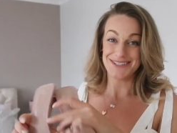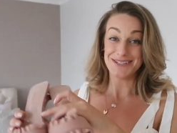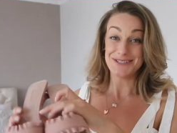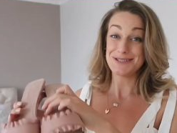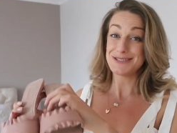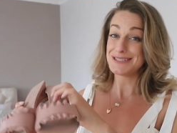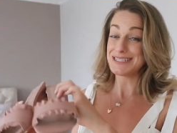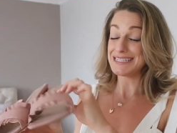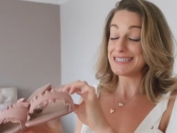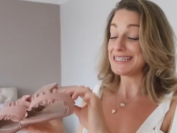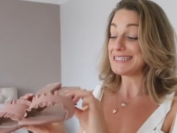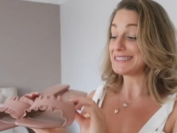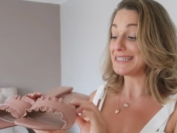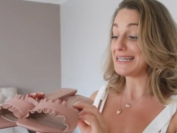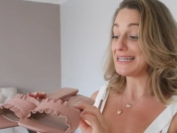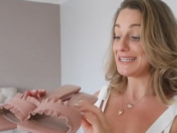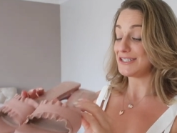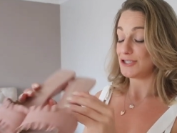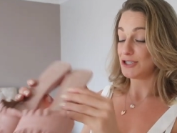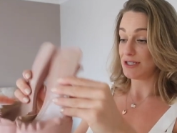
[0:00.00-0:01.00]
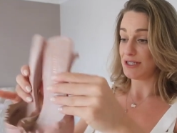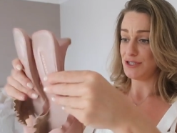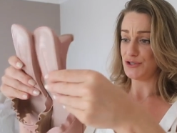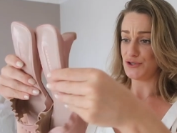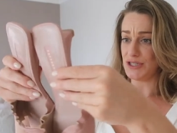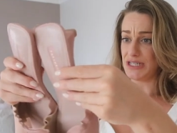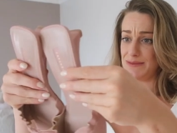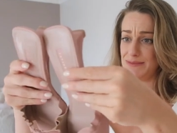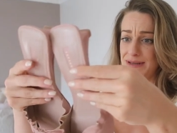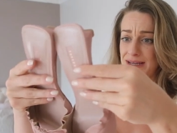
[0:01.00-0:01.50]
I just think these are literally
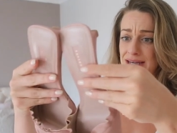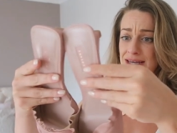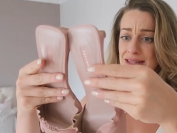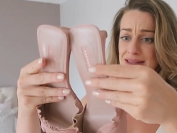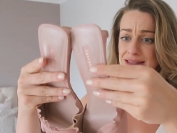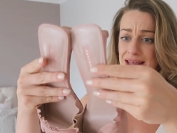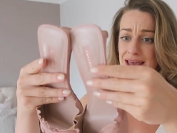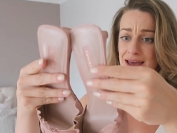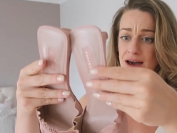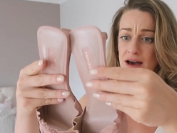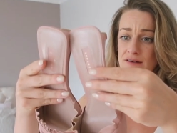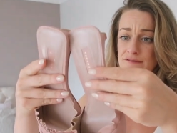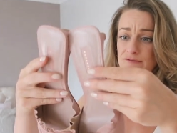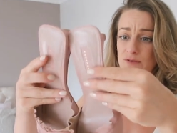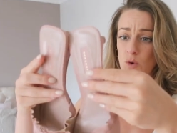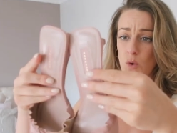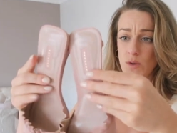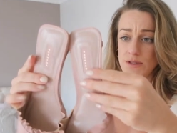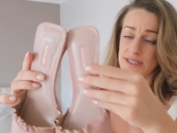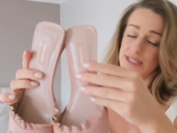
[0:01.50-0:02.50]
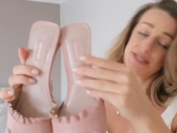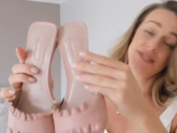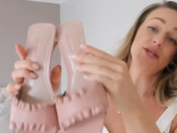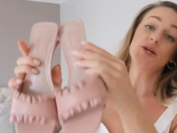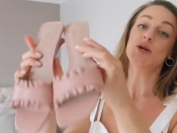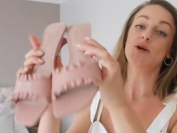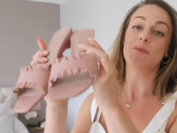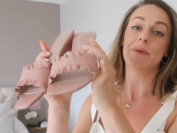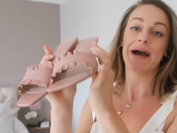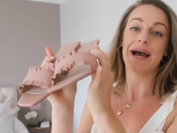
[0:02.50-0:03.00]
dreamy. They are
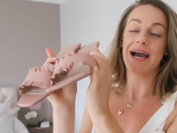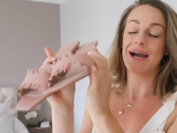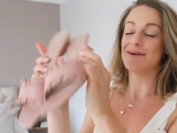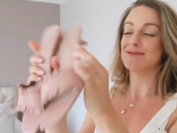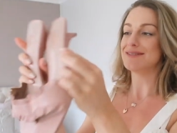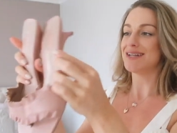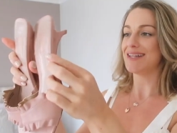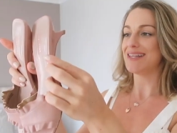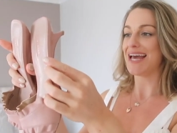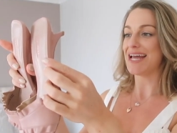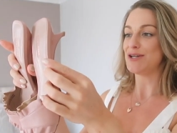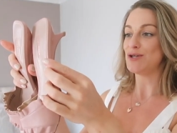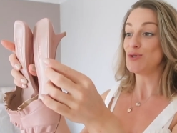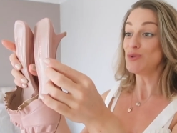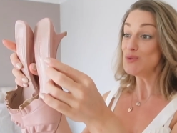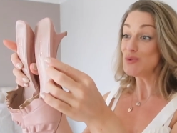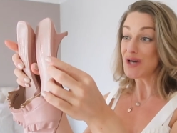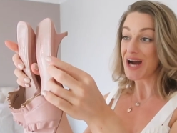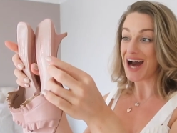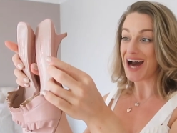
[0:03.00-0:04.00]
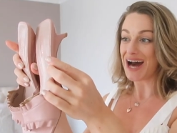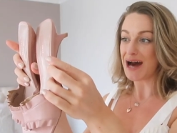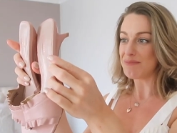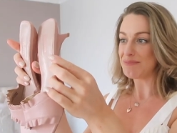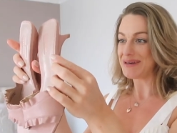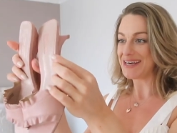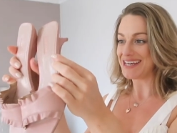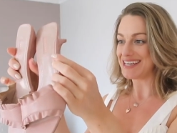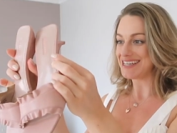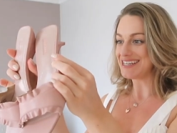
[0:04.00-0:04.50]
forty-two pounds, and they're
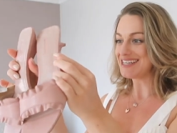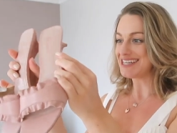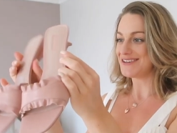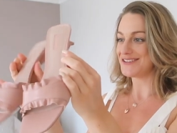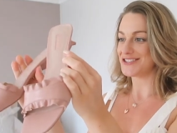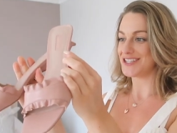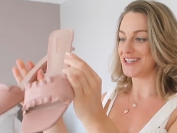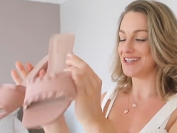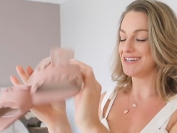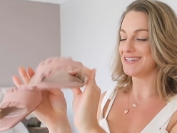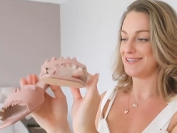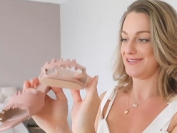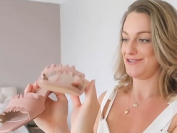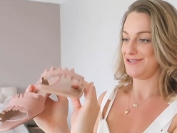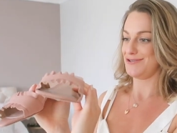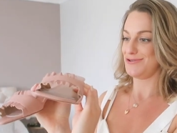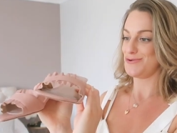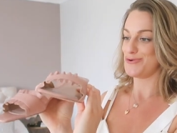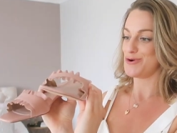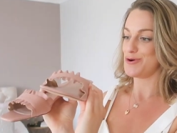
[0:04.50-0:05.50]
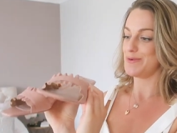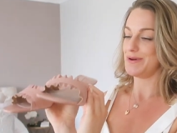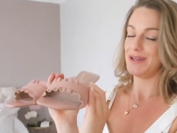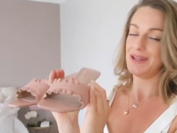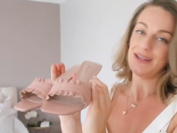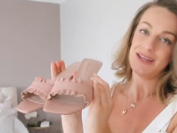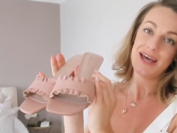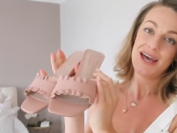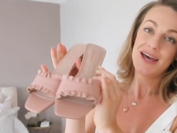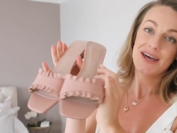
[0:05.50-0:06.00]
nougat pink, which I think is just
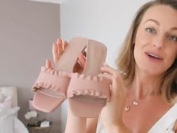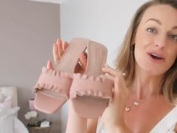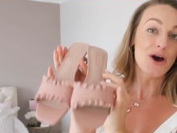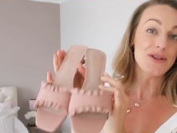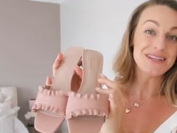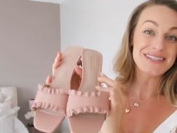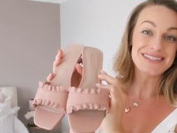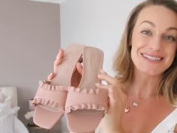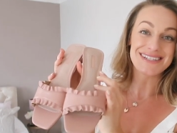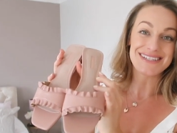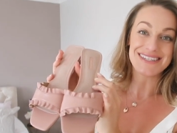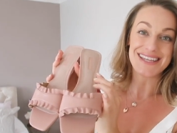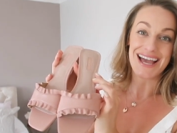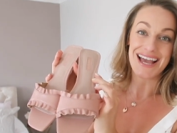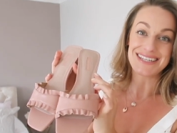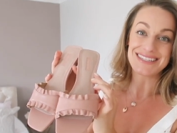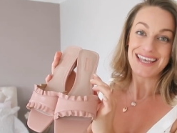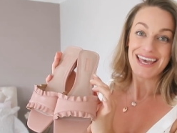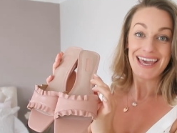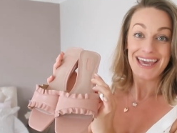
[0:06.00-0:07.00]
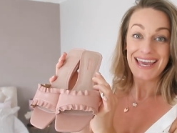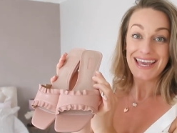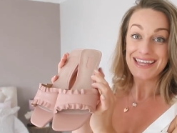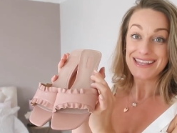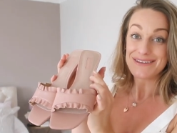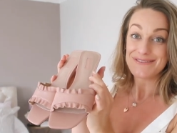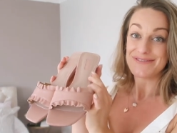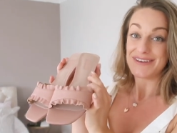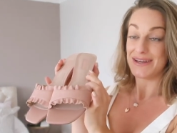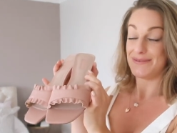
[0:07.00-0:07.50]
adorable. Got these in a size eight,
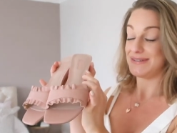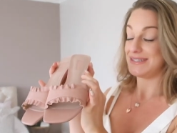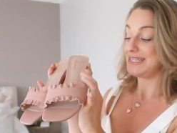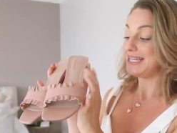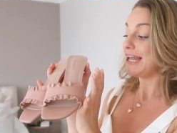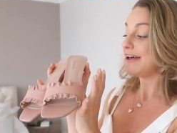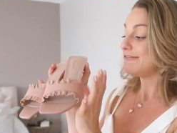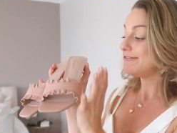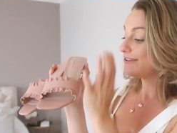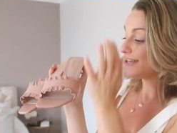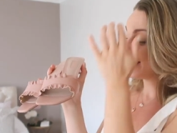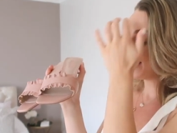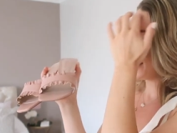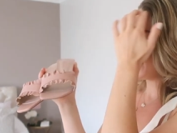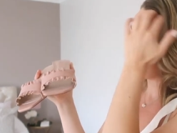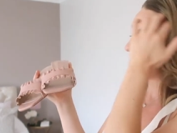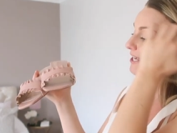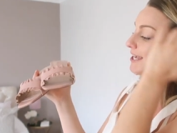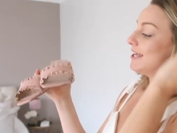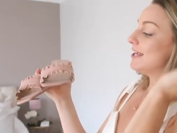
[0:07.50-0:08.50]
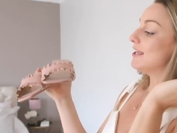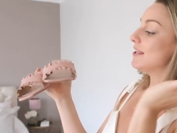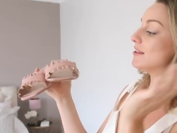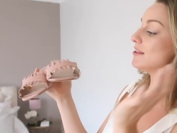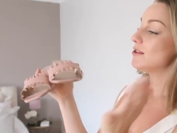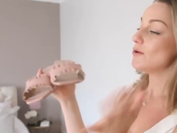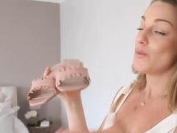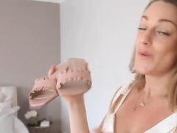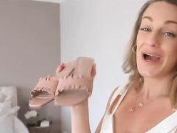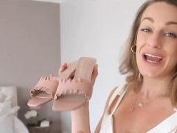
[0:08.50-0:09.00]
the fit was lovely.
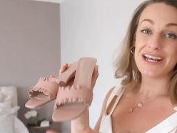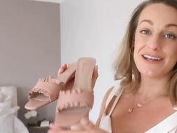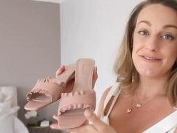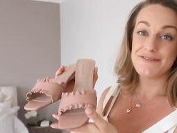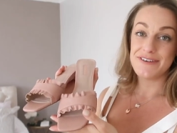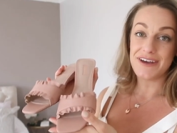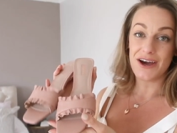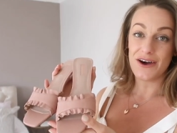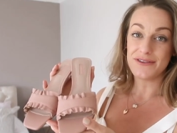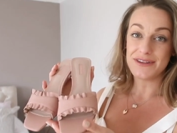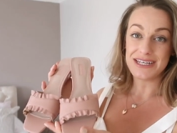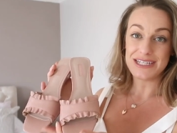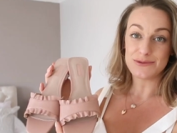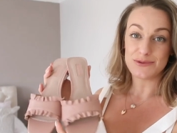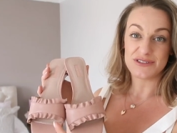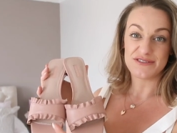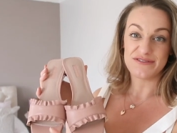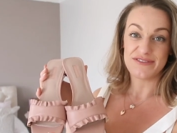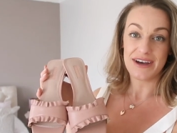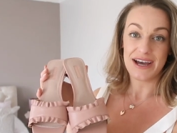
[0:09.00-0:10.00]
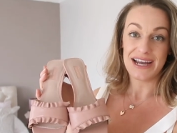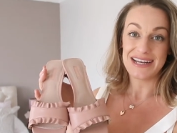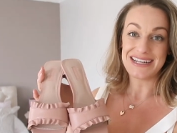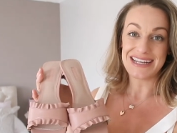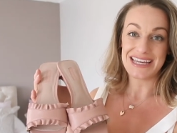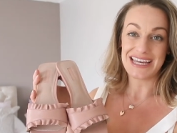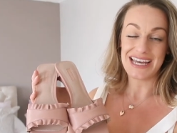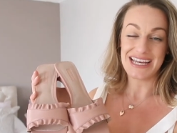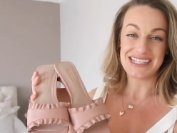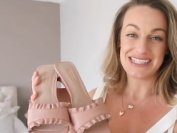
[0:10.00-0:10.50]
The wide fit on these was fine,
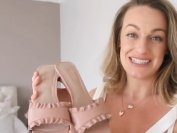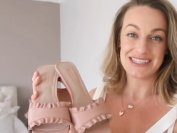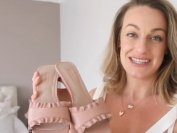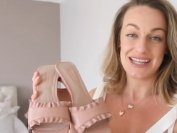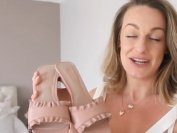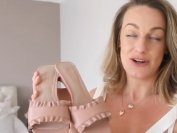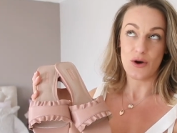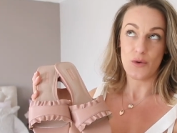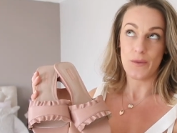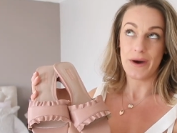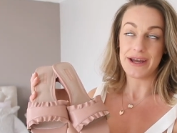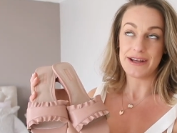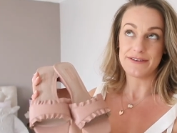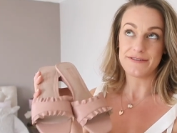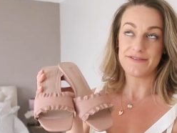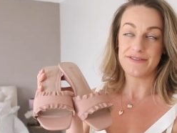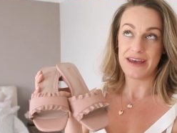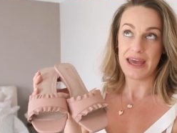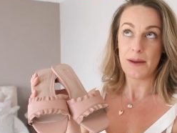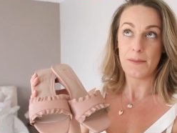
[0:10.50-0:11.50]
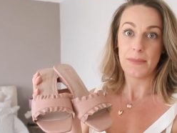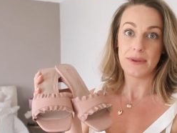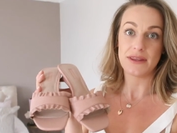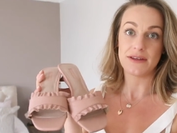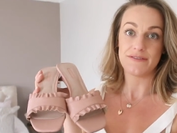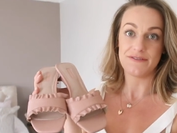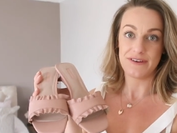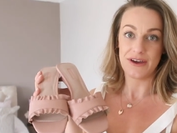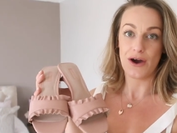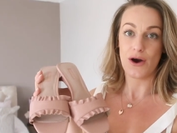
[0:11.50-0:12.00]
like it, they're not wide fit, but
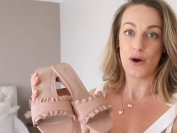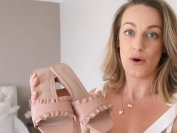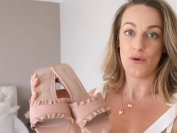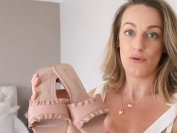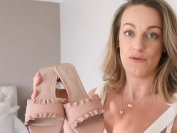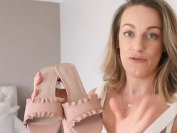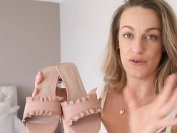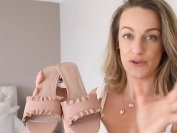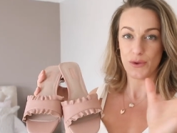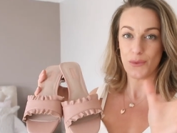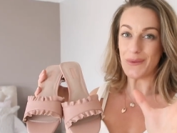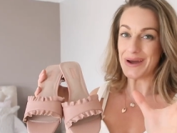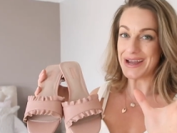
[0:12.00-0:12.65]
the fit for the